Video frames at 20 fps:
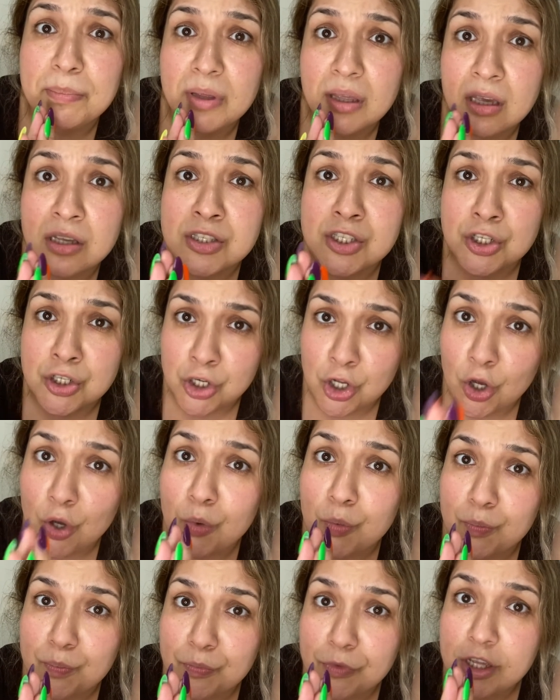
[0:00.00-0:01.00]
Because you
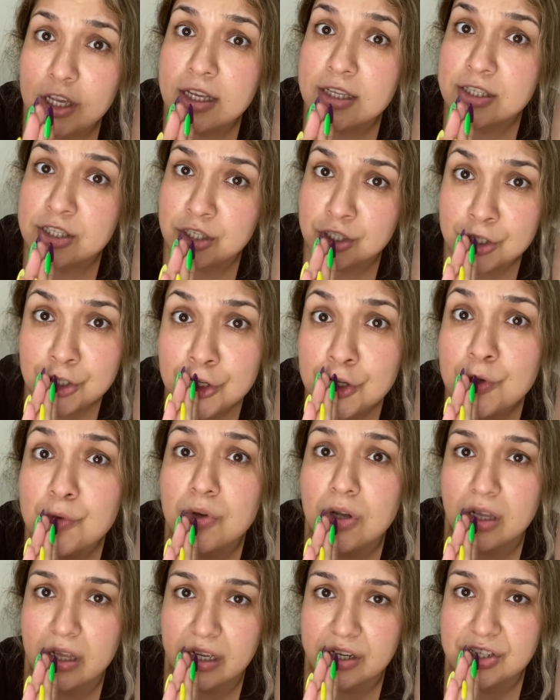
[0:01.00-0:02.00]
know, his new
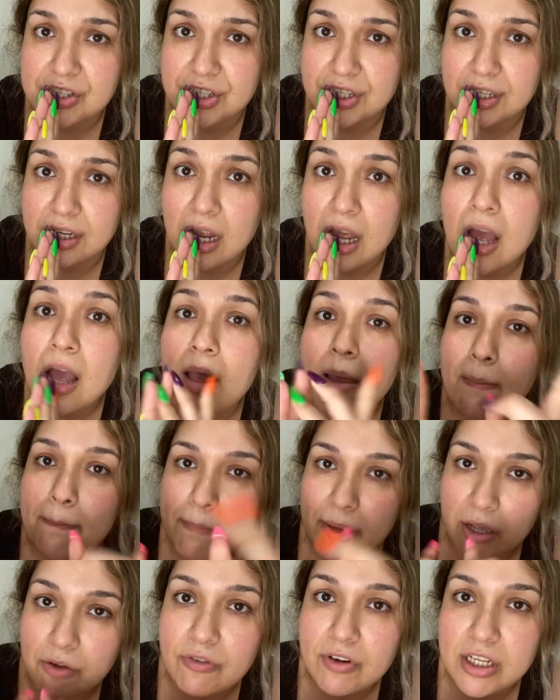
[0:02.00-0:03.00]
collection,
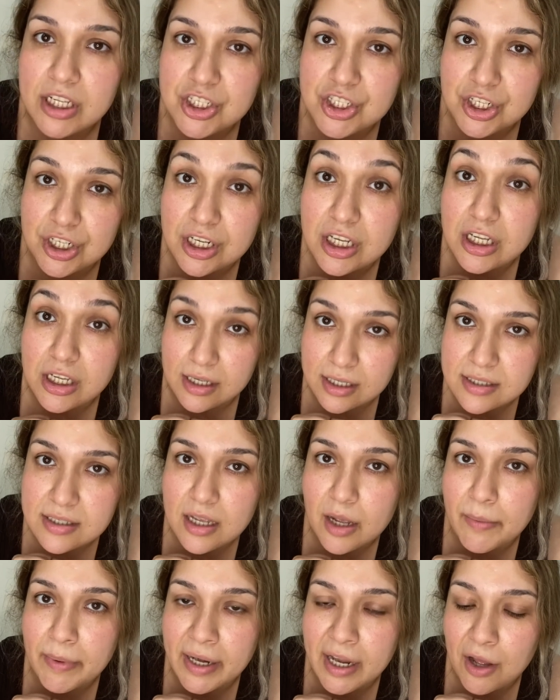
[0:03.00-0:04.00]
Pink Religion, is
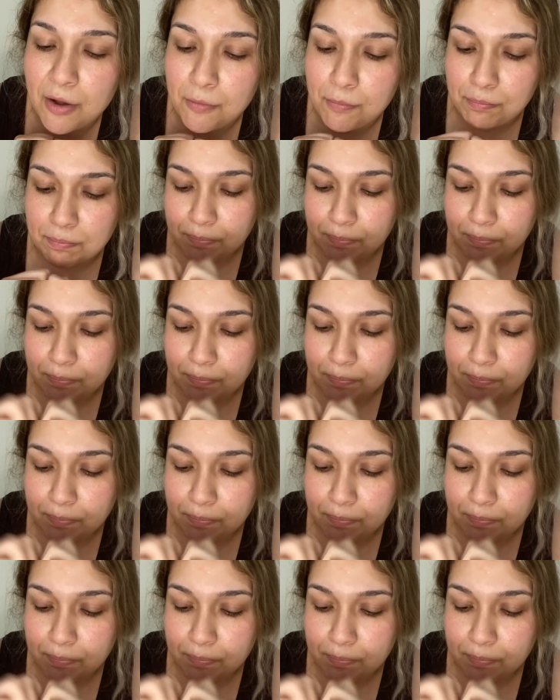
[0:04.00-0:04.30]
coming out.